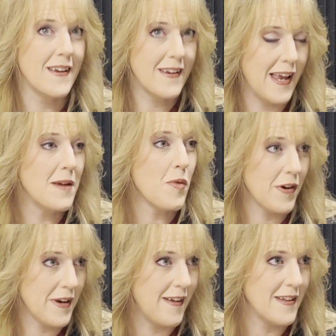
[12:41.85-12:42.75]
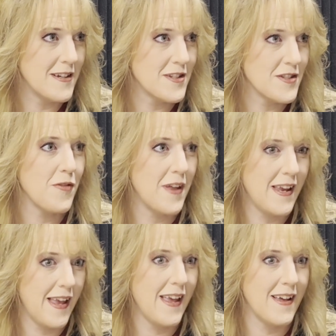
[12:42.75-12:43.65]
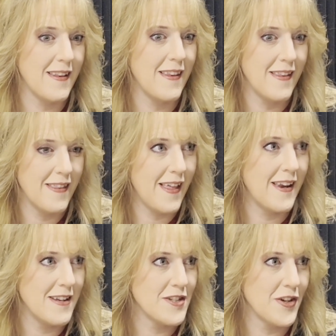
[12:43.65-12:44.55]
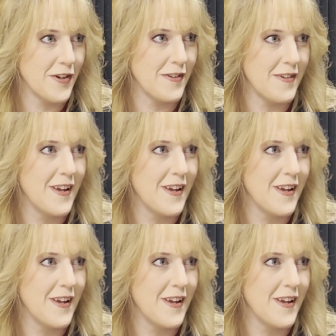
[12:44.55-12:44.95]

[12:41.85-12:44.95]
gain more knowledge so they can then in turn